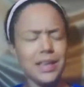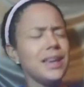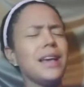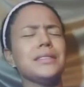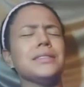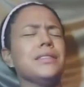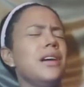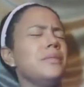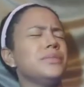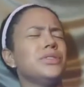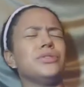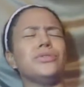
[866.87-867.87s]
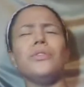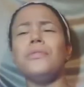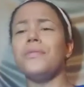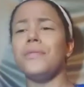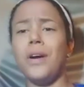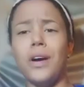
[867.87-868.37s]
has come so
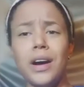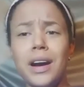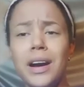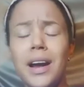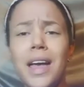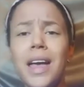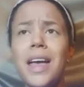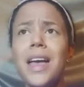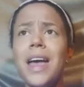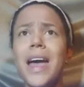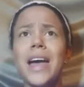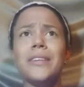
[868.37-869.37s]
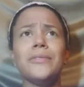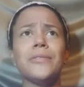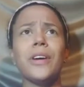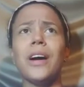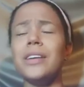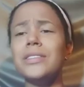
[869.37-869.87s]
far, and for
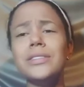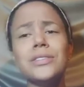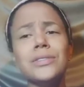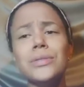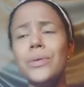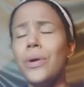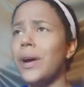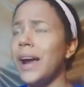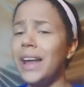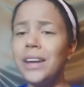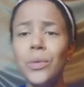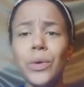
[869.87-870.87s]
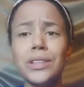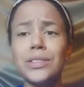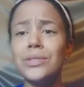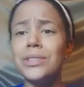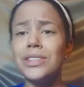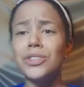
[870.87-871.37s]
us to, or anyone to
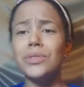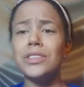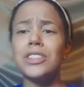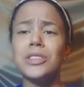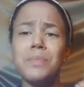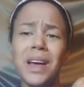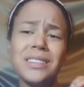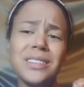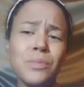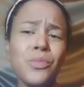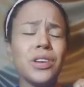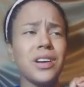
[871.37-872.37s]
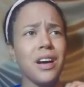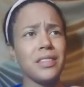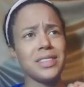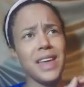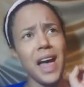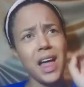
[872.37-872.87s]
disrespect someone on
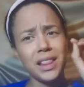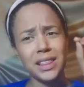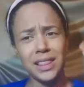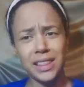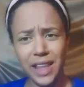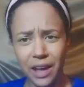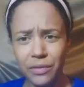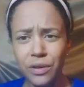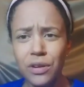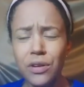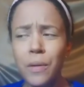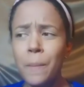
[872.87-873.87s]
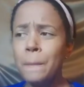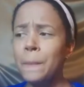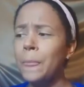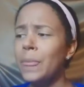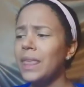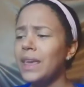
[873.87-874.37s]
that level,
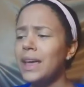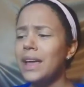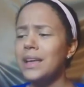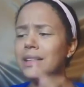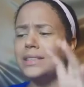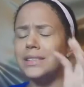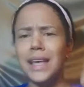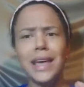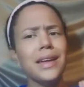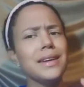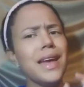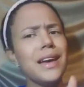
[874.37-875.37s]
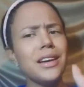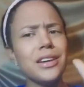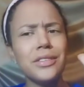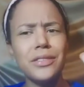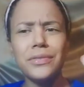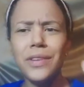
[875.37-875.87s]
saying
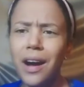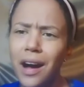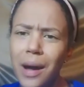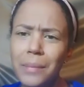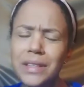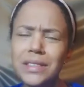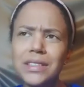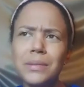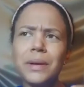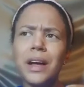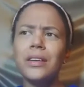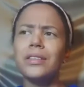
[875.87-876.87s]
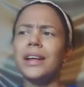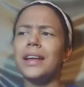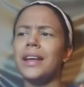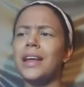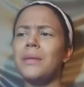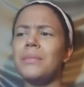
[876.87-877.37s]
negative comments about
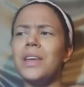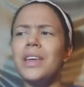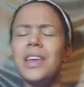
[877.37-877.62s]
him,